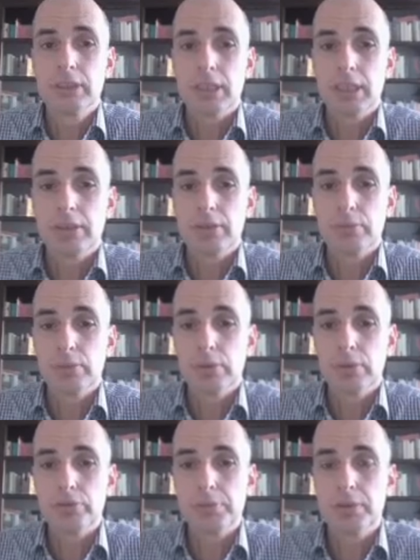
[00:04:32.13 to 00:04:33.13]
and it got
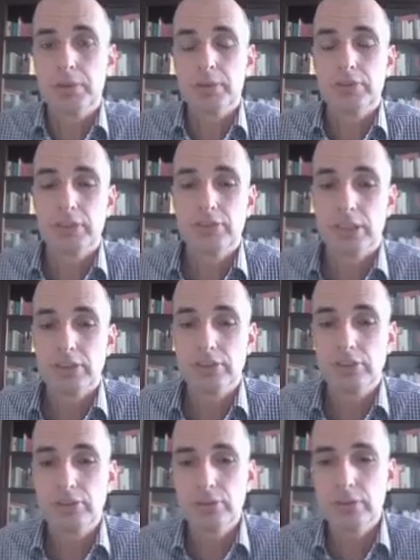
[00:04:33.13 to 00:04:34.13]
worse because then
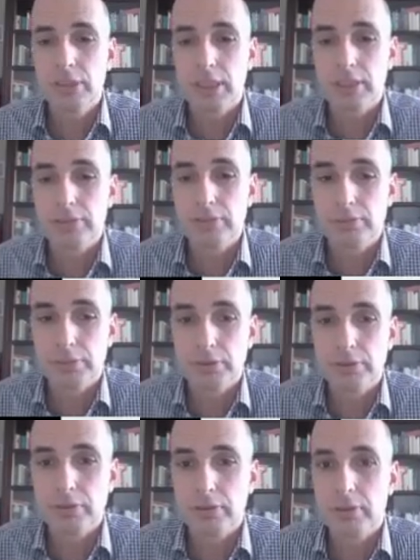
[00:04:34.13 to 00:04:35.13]
stage 2 lasts
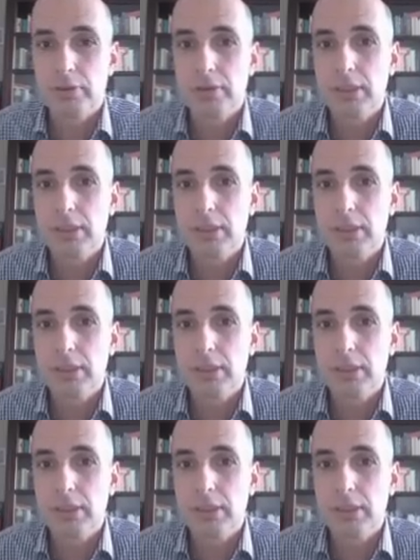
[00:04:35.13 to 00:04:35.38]
much longer,